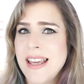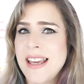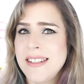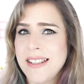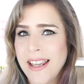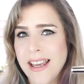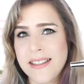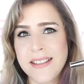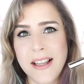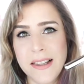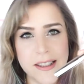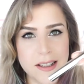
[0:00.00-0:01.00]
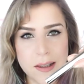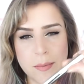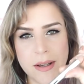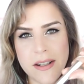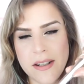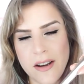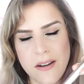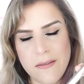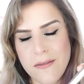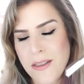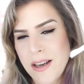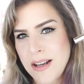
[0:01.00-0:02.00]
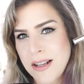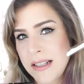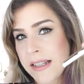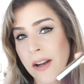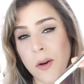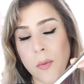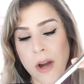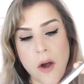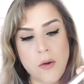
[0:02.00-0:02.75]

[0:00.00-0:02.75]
and get a little bit of the clear brow